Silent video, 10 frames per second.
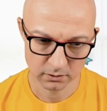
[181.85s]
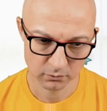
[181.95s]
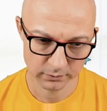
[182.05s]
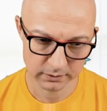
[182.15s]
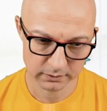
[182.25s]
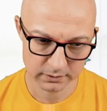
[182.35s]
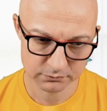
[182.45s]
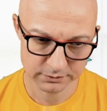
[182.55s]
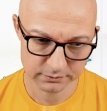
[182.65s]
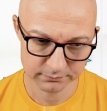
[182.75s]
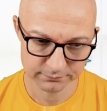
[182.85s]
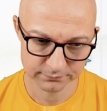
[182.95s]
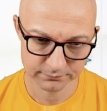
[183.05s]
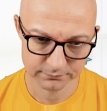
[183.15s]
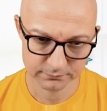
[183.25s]
We can rid of
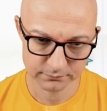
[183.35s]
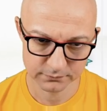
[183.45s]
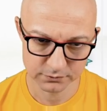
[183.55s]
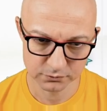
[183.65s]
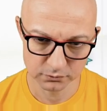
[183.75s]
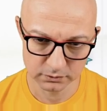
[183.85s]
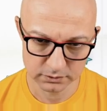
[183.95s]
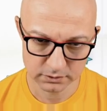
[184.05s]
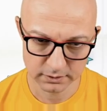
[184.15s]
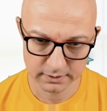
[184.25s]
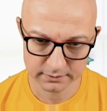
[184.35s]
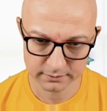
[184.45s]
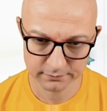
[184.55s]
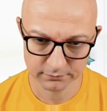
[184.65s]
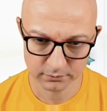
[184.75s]
the ruler, and
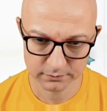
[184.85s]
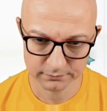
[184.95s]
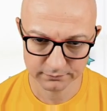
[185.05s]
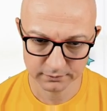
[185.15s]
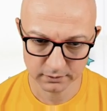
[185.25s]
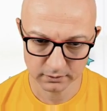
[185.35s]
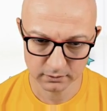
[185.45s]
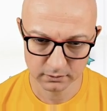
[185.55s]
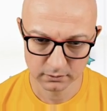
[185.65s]
as you can see,